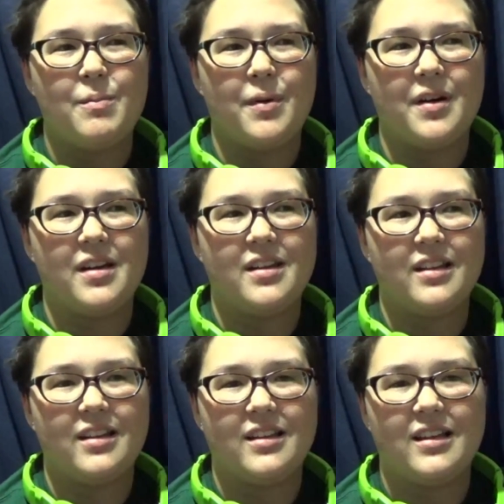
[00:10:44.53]
But
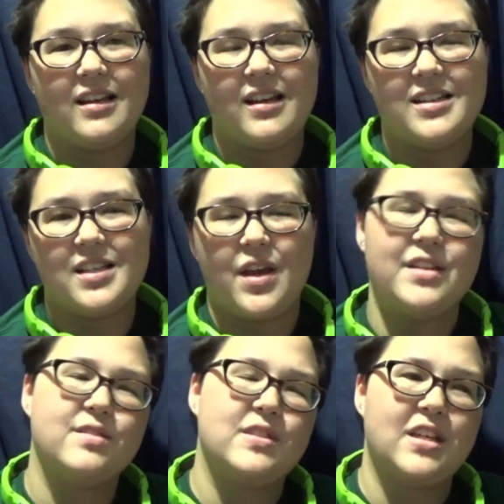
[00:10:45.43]
as
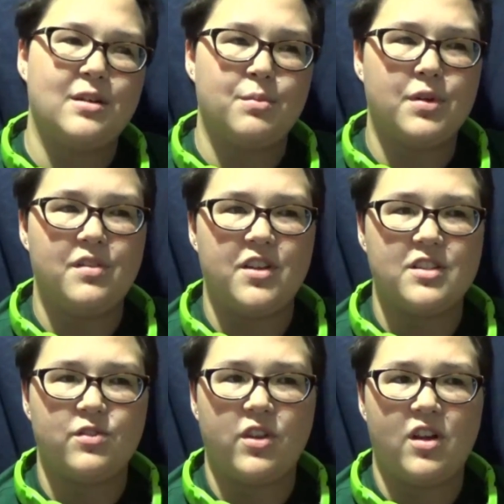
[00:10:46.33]
I've said in
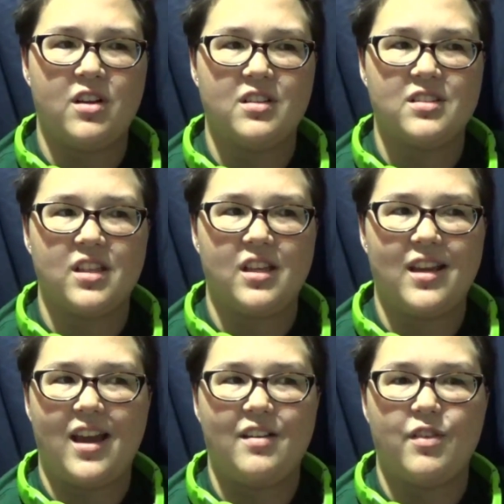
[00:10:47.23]
previous vlogs,
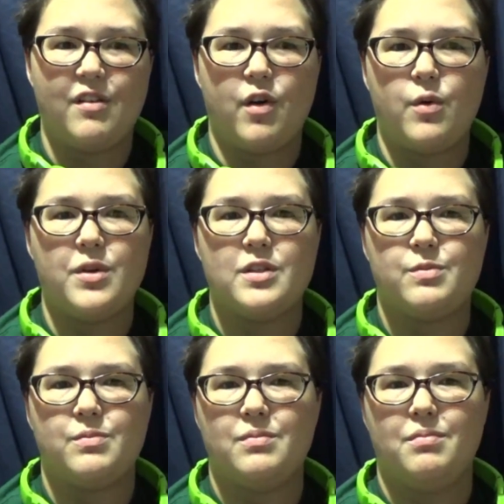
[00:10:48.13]
like I've always
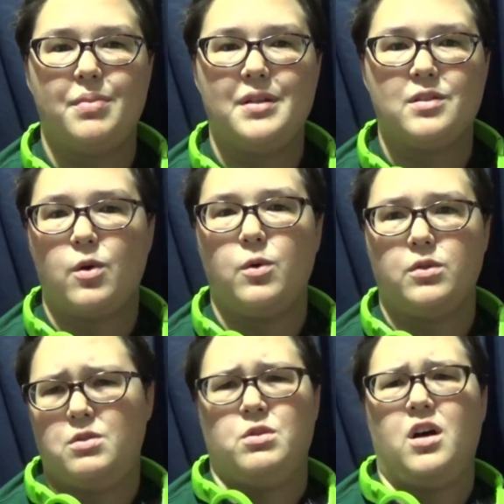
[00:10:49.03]
been
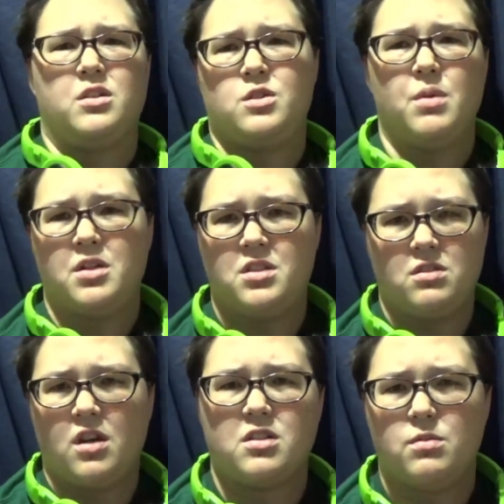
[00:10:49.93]
told, you talk too much
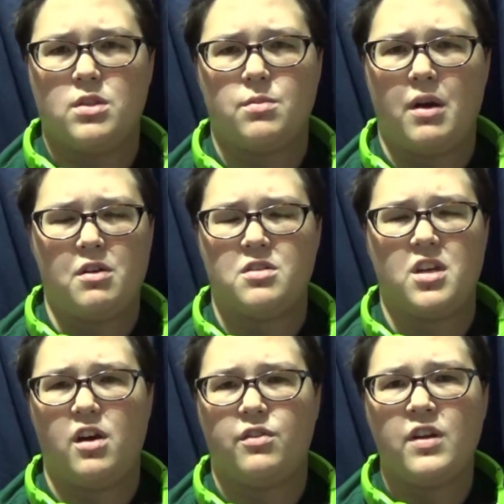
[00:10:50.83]
about
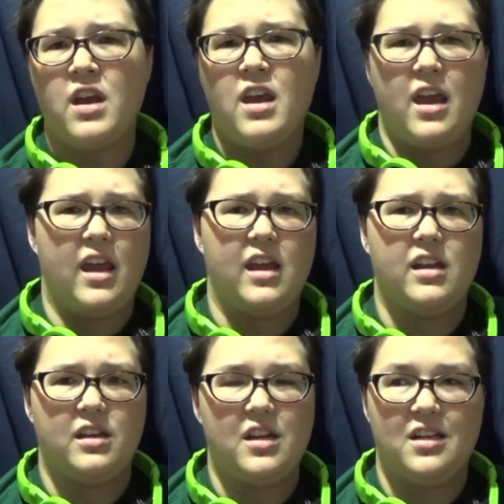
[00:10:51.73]
yourself,
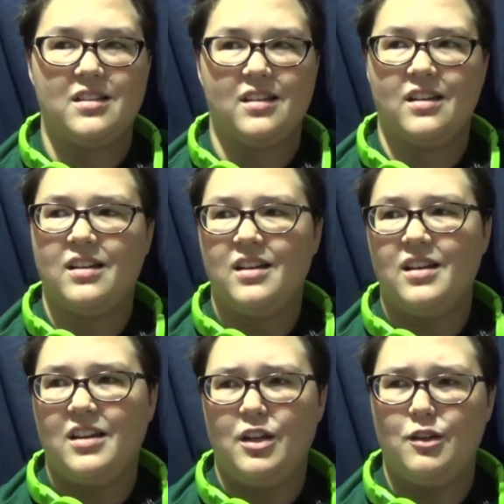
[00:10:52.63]
and you need
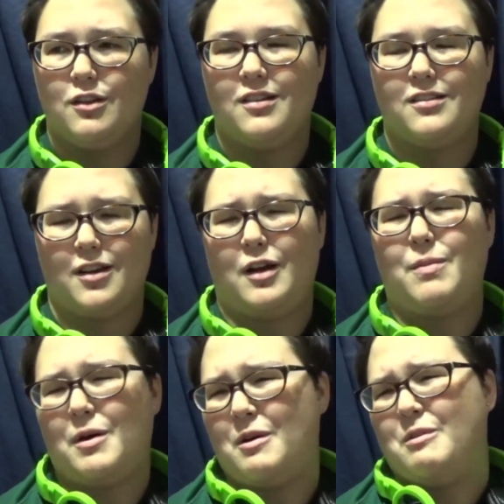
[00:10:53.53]
to talk
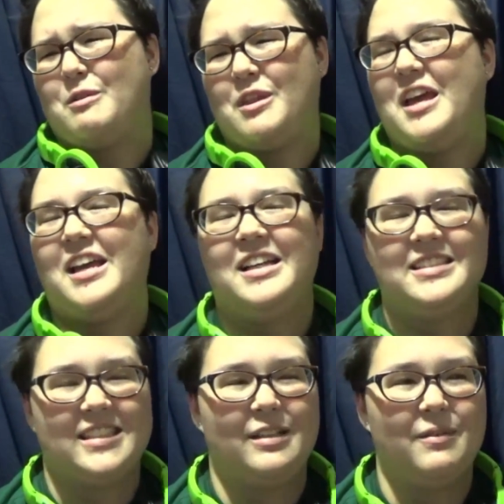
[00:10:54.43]
about other
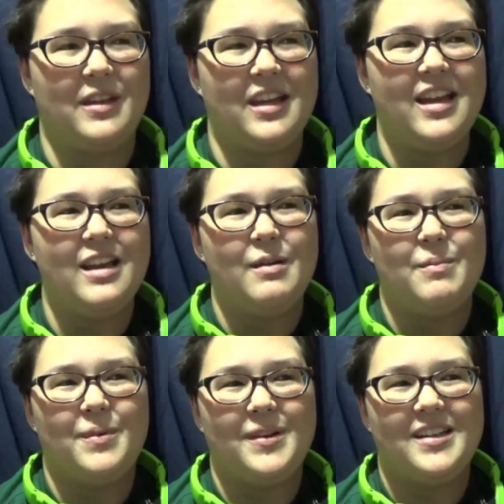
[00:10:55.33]
things. And I'm like,
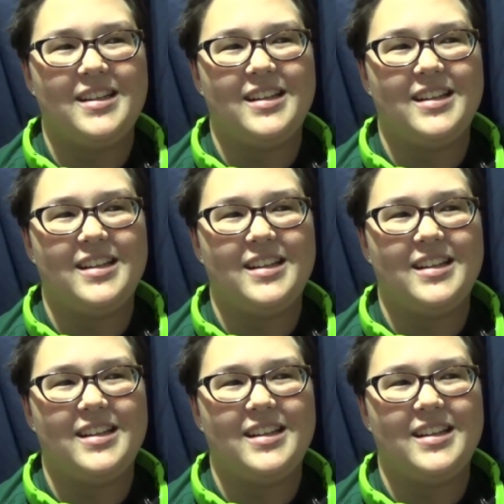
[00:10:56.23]
but